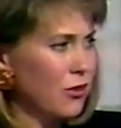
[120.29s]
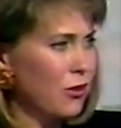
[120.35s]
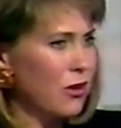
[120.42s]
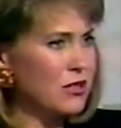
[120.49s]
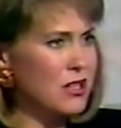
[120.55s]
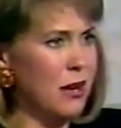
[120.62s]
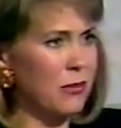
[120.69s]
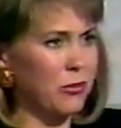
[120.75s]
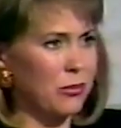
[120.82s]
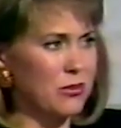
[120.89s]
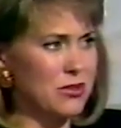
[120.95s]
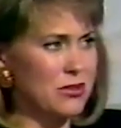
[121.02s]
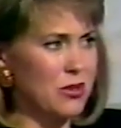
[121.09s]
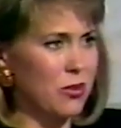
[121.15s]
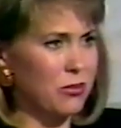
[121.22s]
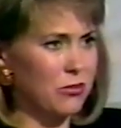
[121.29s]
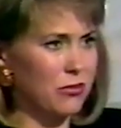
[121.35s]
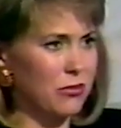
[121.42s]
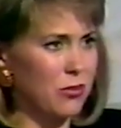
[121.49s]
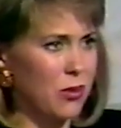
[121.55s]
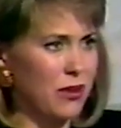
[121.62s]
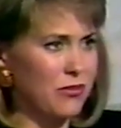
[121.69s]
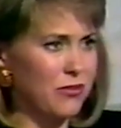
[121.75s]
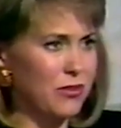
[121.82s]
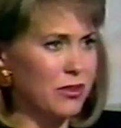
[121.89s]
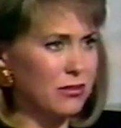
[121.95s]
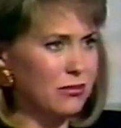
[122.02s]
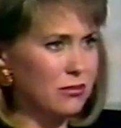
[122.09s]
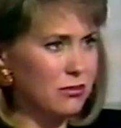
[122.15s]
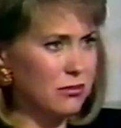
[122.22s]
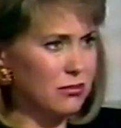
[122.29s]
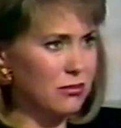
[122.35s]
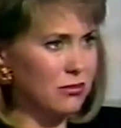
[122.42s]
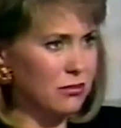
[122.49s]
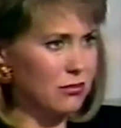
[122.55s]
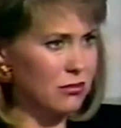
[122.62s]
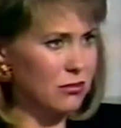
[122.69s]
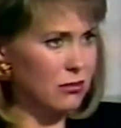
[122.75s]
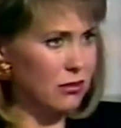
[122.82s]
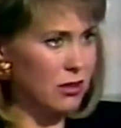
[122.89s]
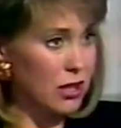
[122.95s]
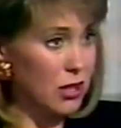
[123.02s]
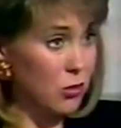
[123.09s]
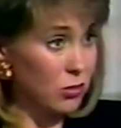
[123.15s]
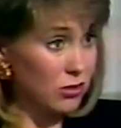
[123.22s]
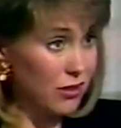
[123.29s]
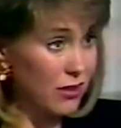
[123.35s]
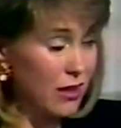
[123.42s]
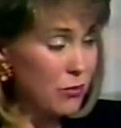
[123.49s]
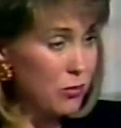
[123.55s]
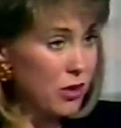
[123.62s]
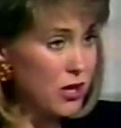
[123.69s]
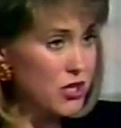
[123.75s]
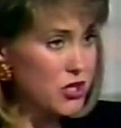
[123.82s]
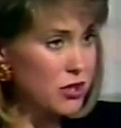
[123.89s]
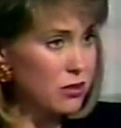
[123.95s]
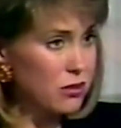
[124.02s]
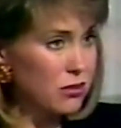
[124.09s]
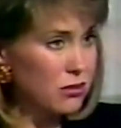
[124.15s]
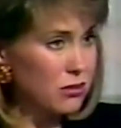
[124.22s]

there are times when you don't quite feel equal to that pressure?